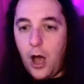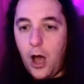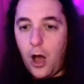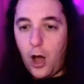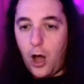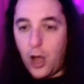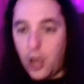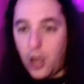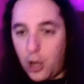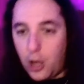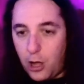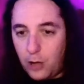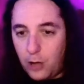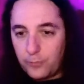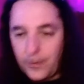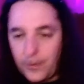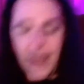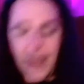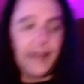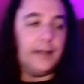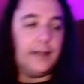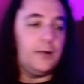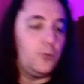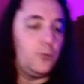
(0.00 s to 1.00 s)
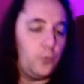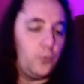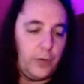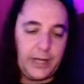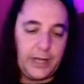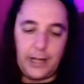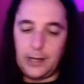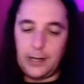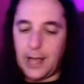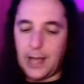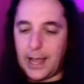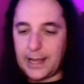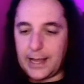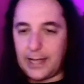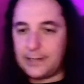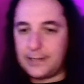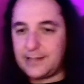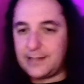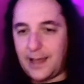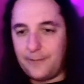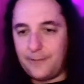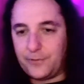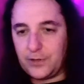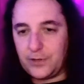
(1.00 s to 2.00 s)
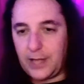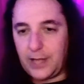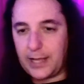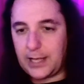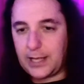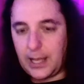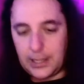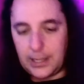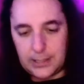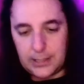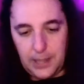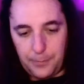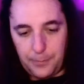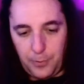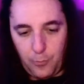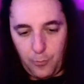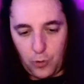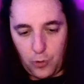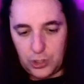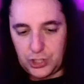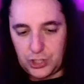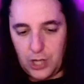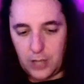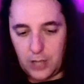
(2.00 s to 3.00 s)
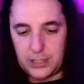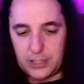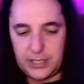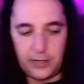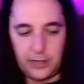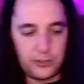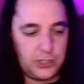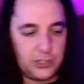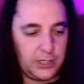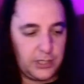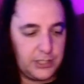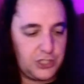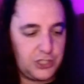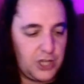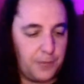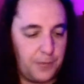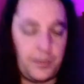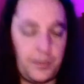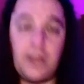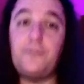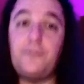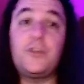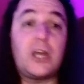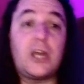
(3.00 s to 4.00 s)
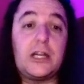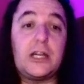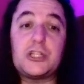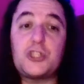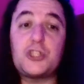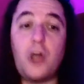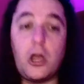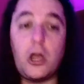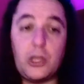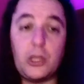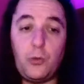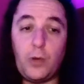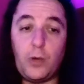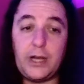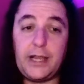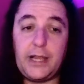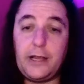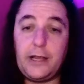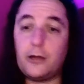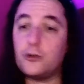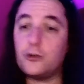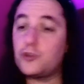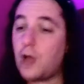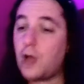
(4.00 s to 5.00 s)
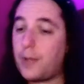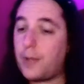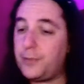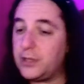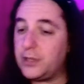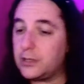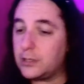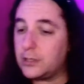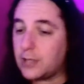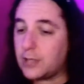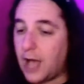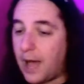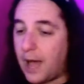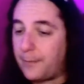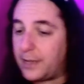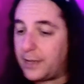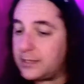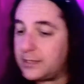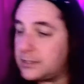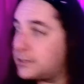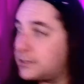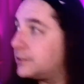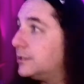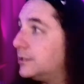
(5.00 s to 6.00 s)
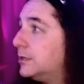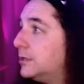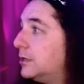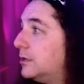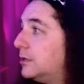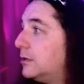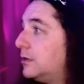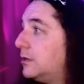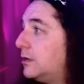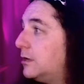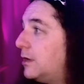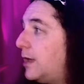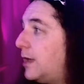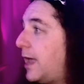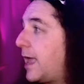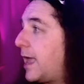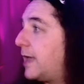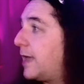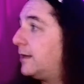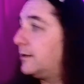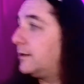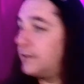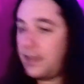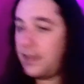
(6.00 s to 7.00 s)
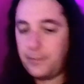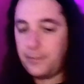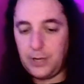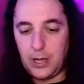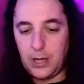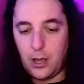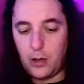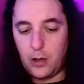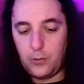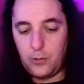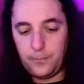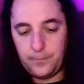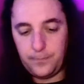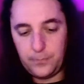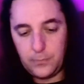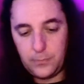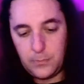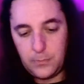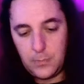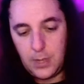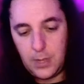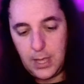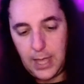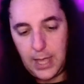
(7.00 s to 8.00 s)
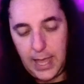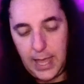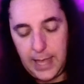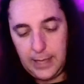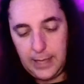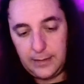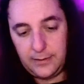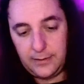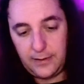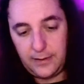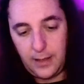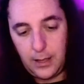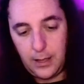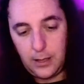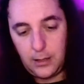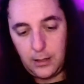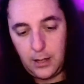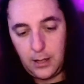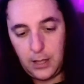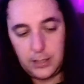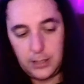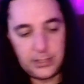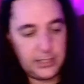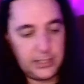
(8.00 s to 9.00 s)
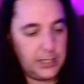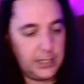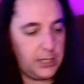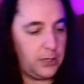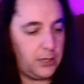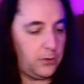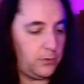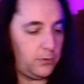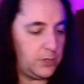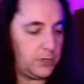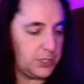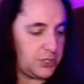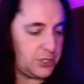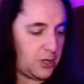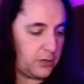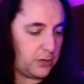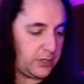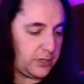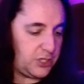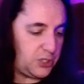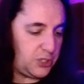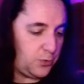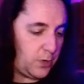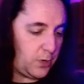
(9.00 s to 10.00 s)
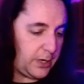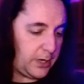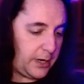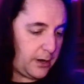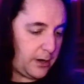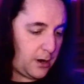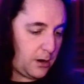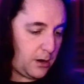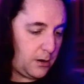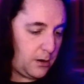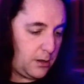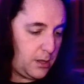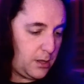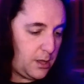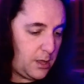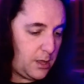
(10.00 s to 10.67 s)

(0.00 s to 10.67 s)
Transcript: All right, I got time for like a couple more songs here, so let's jump in. If you got a song you want to hear, drop it in the comments and let me know, and I'll sing you the song that you want to hear.